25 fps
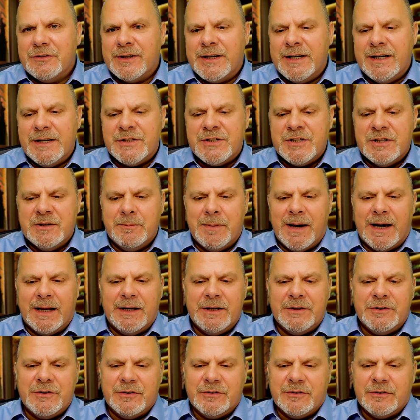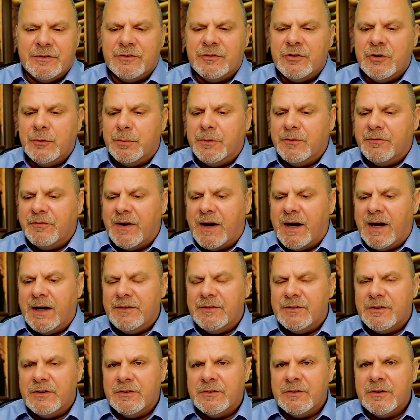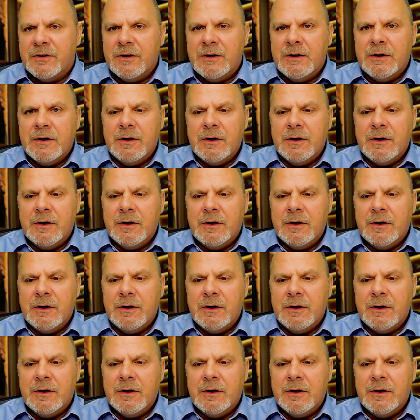kitchen managers and supervisors,